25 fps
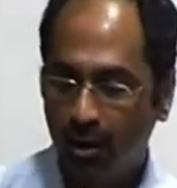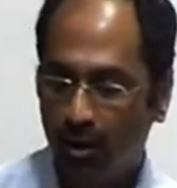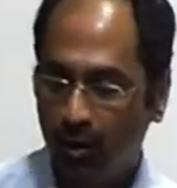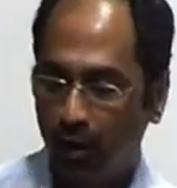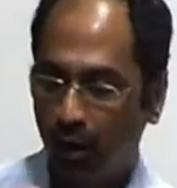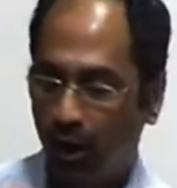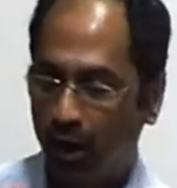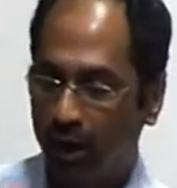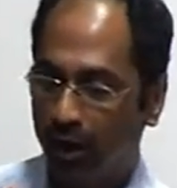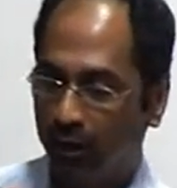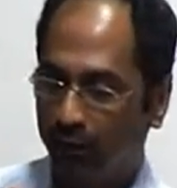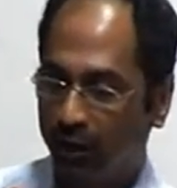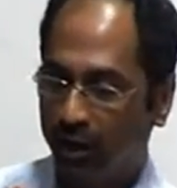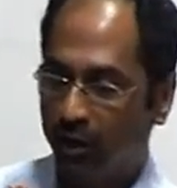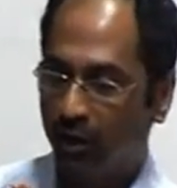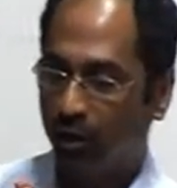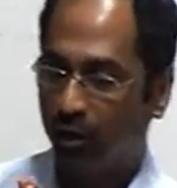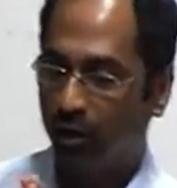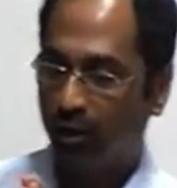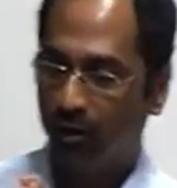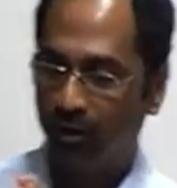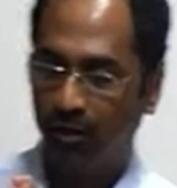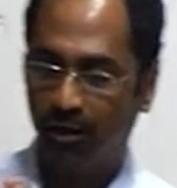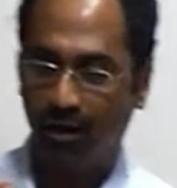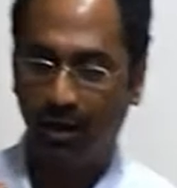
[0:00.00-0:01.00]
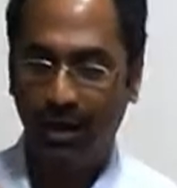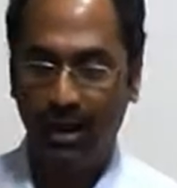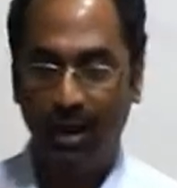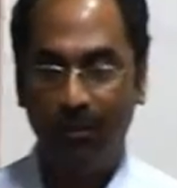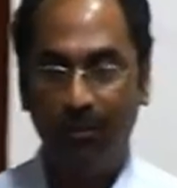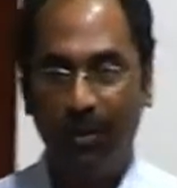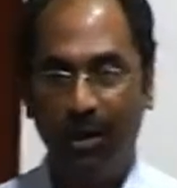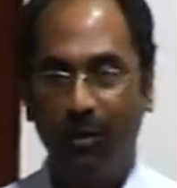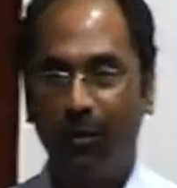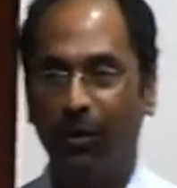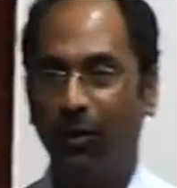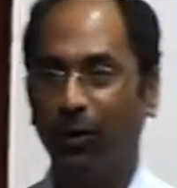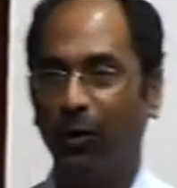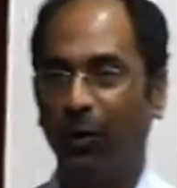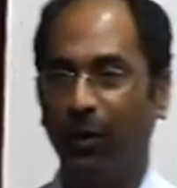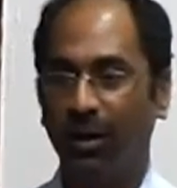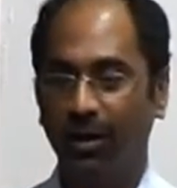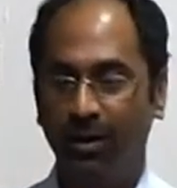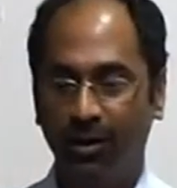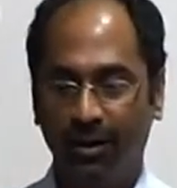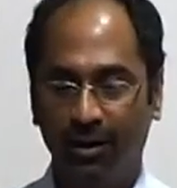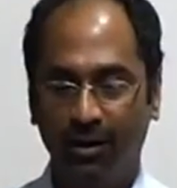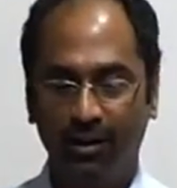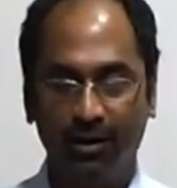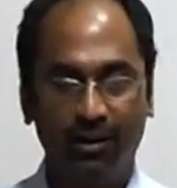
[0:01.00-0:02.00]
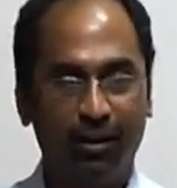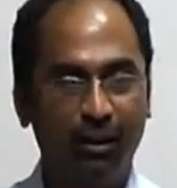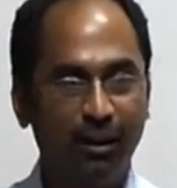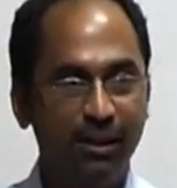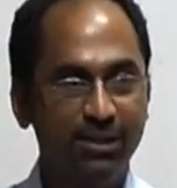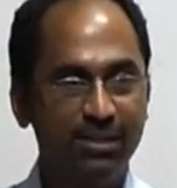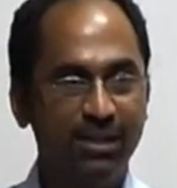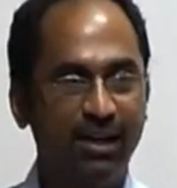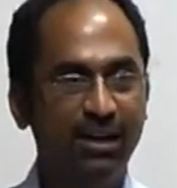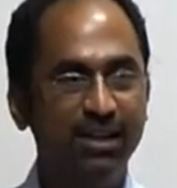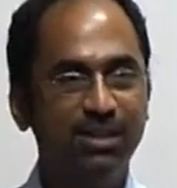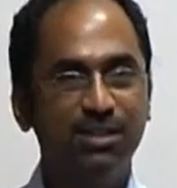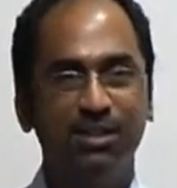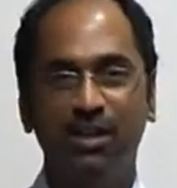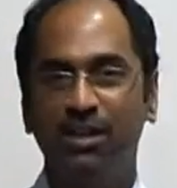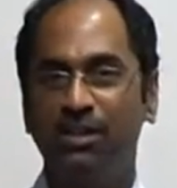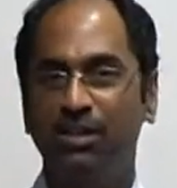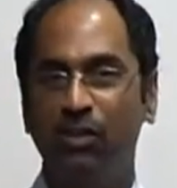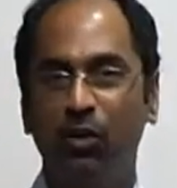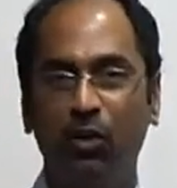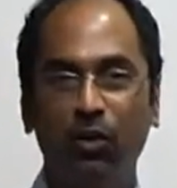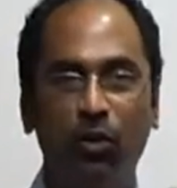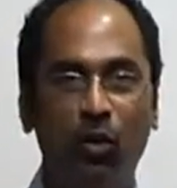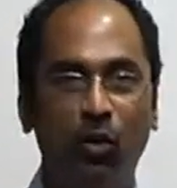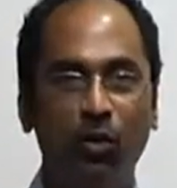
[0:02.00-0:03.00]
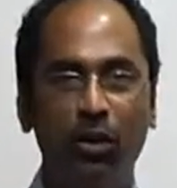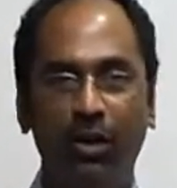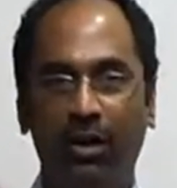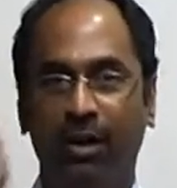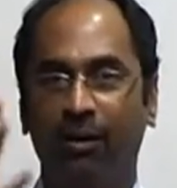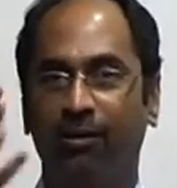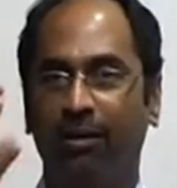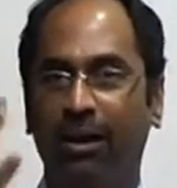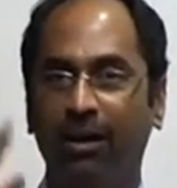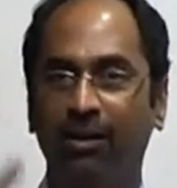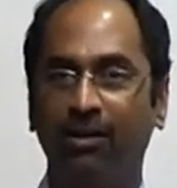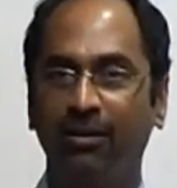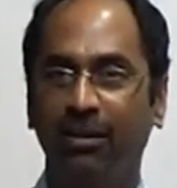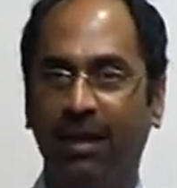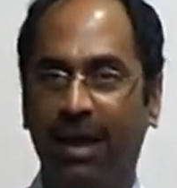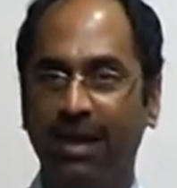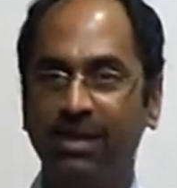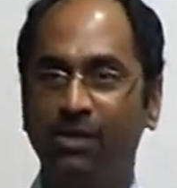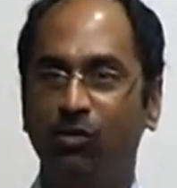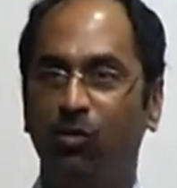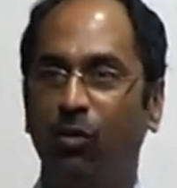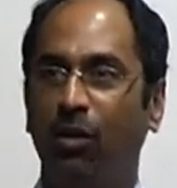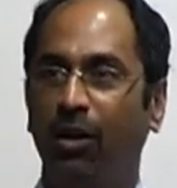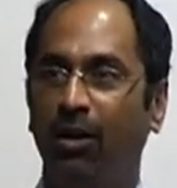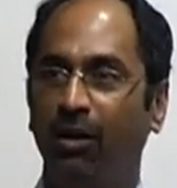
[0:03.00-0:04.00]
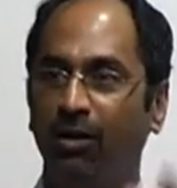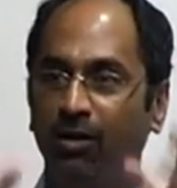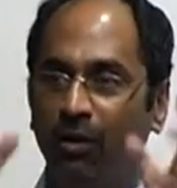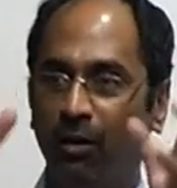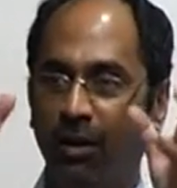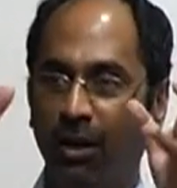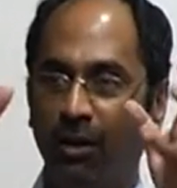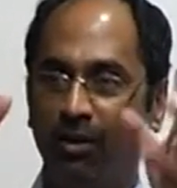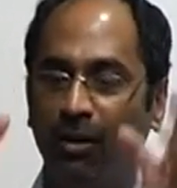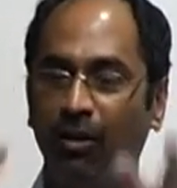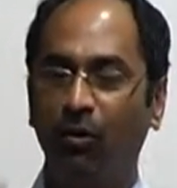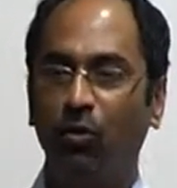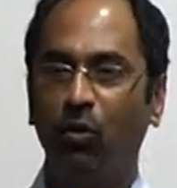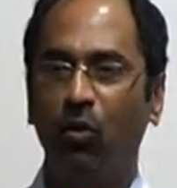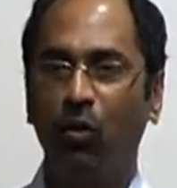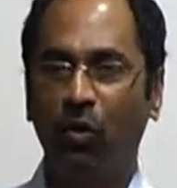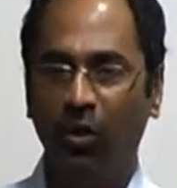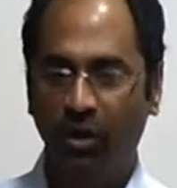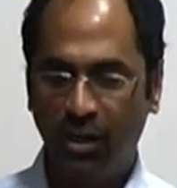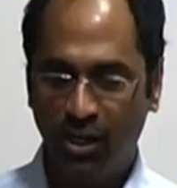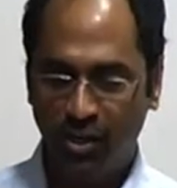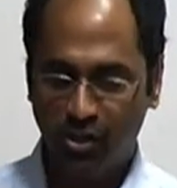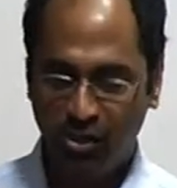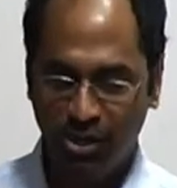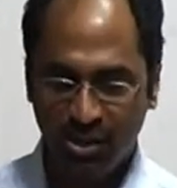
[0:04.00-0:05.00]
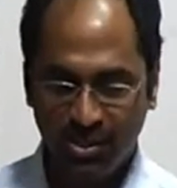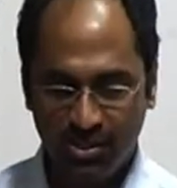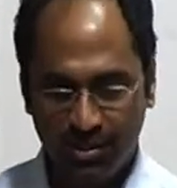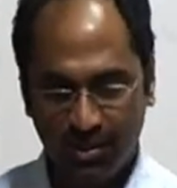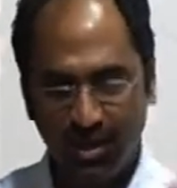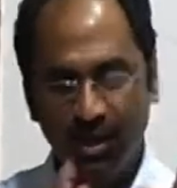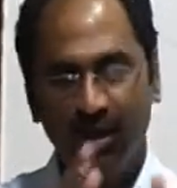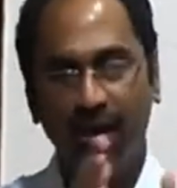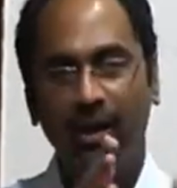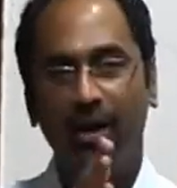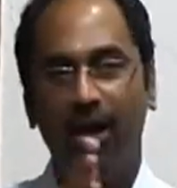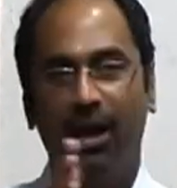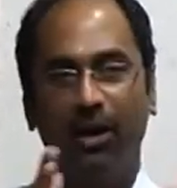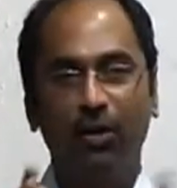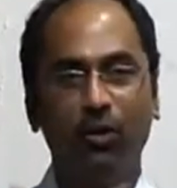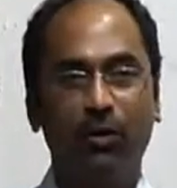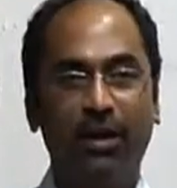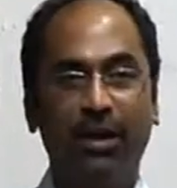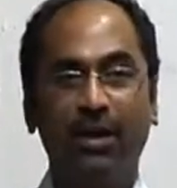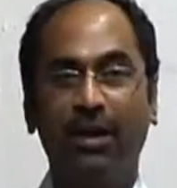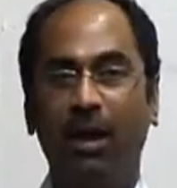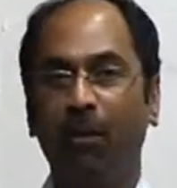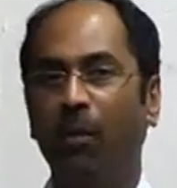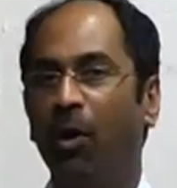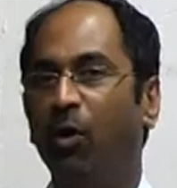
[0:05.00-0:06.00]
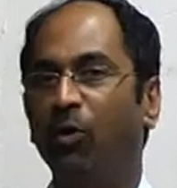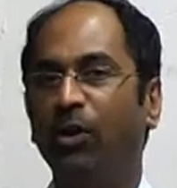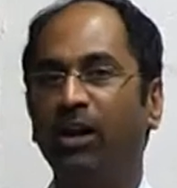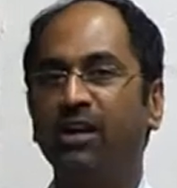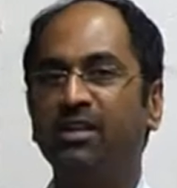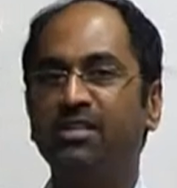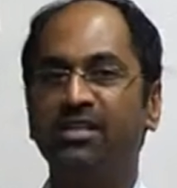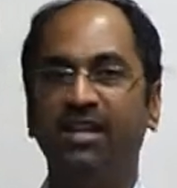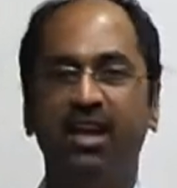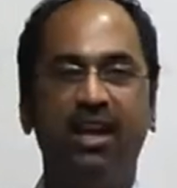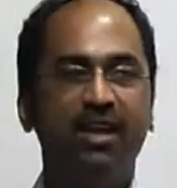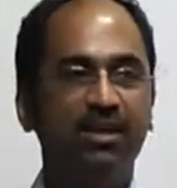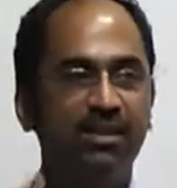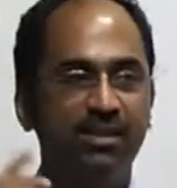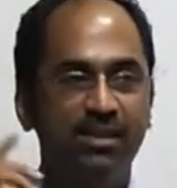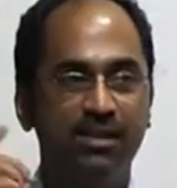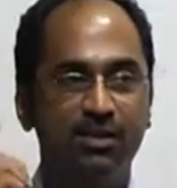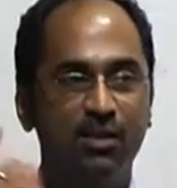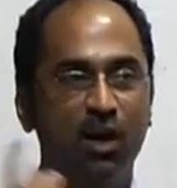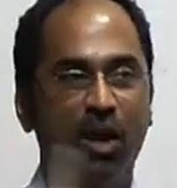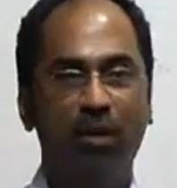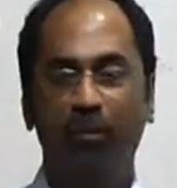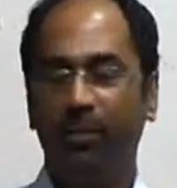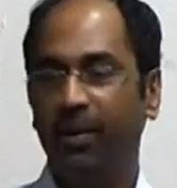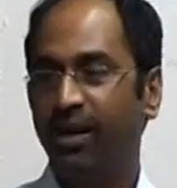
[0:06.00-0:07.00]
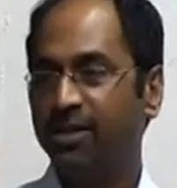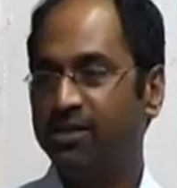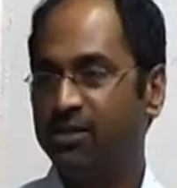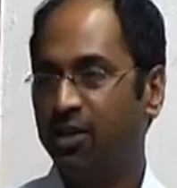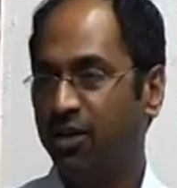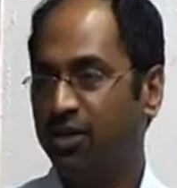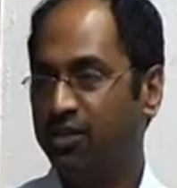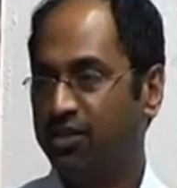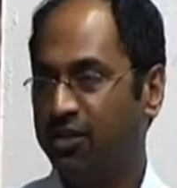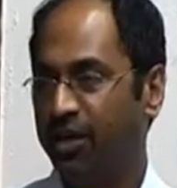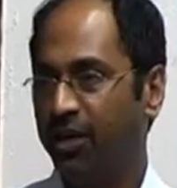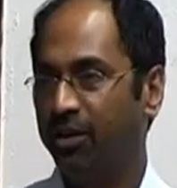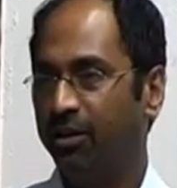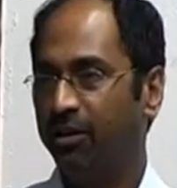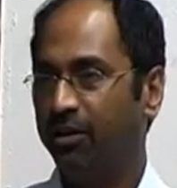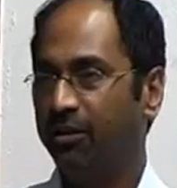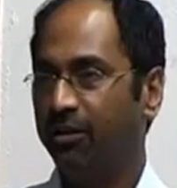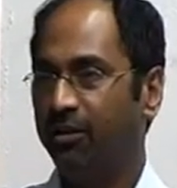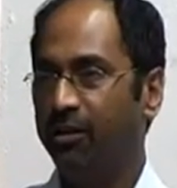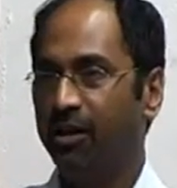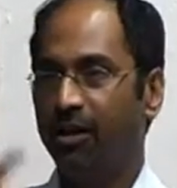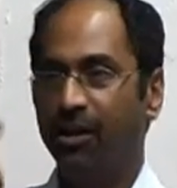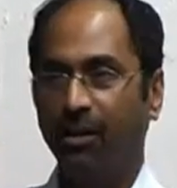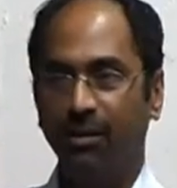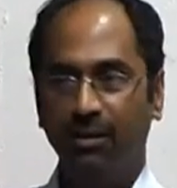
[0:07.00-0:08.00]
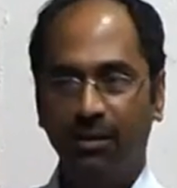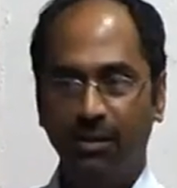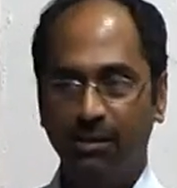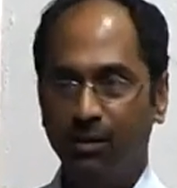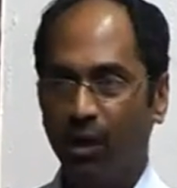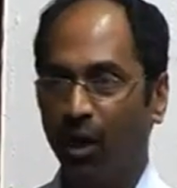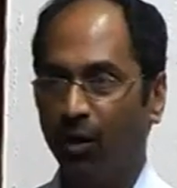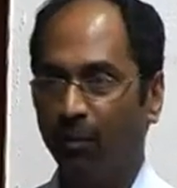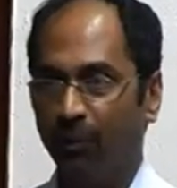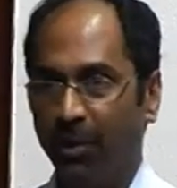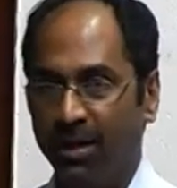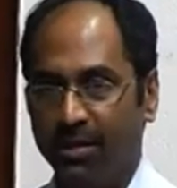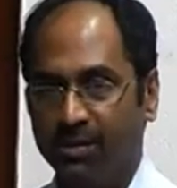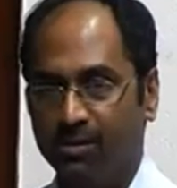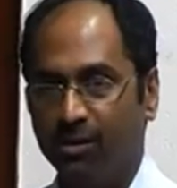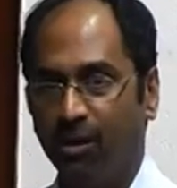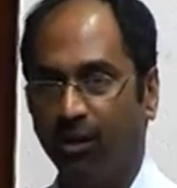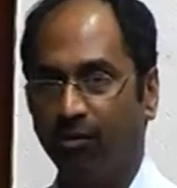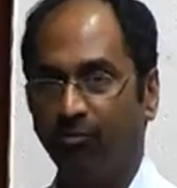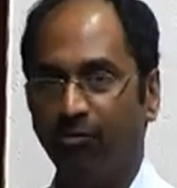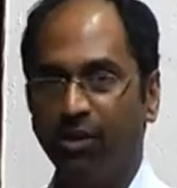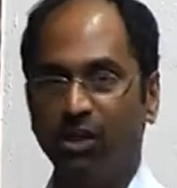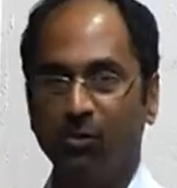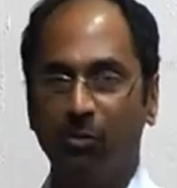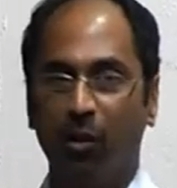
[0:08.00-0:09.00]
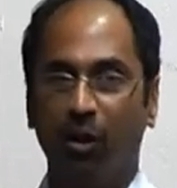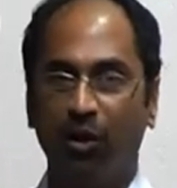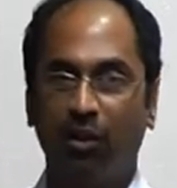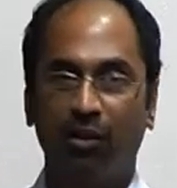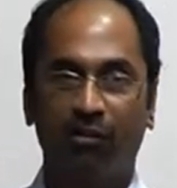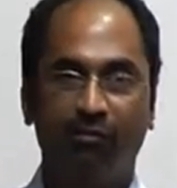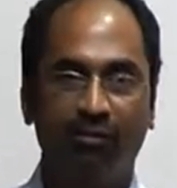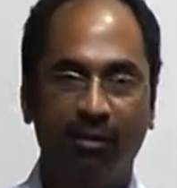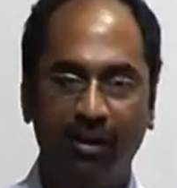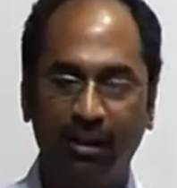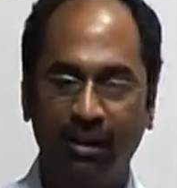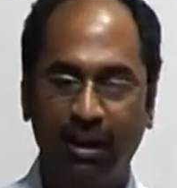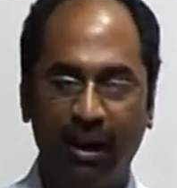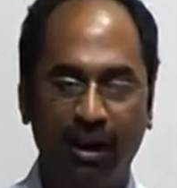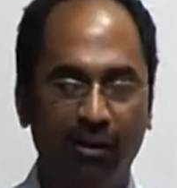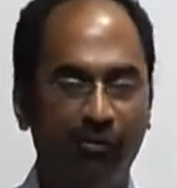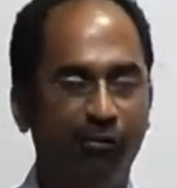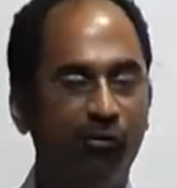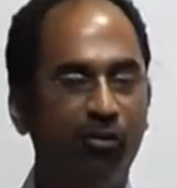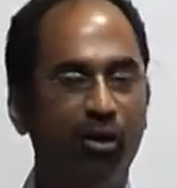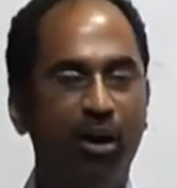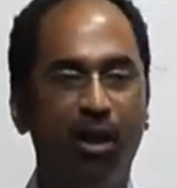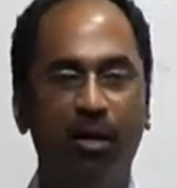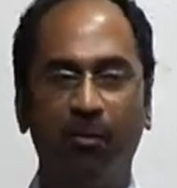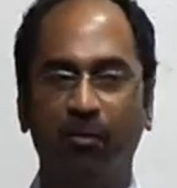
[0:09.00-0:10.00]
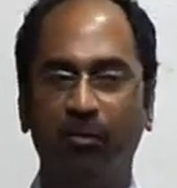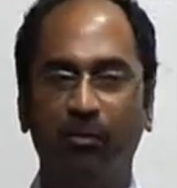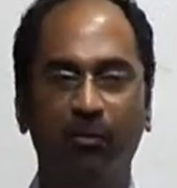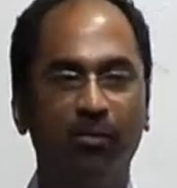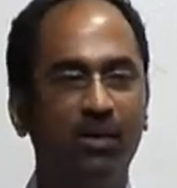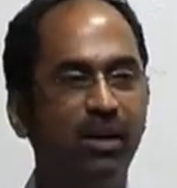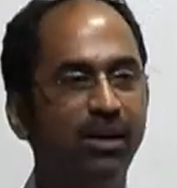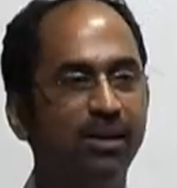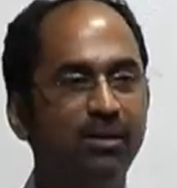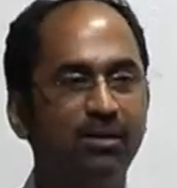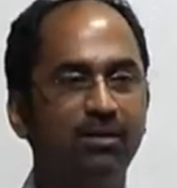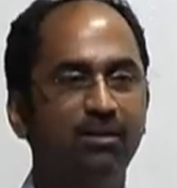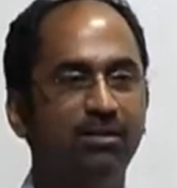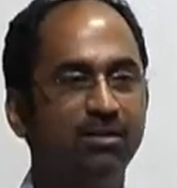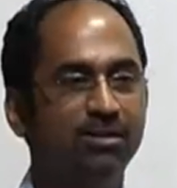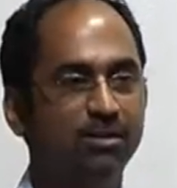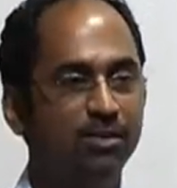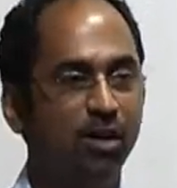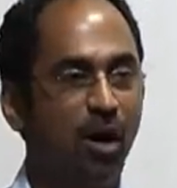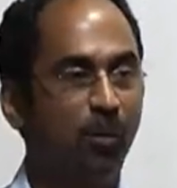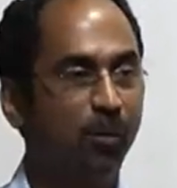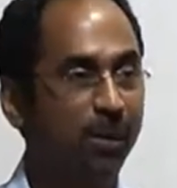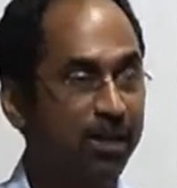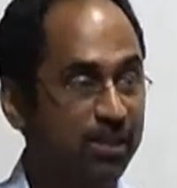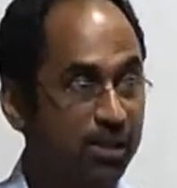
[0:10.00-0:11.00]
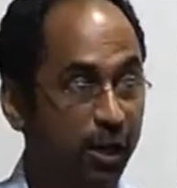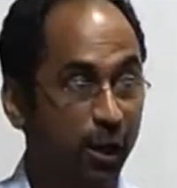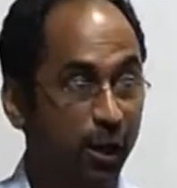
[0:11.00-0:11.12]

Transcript: you all have done your MA 101 and all the statistics, you know, you can run chi-square, you can run correlations, and you can come out and say this is not based on gender, this is not based on which part of the world they are from, it's not based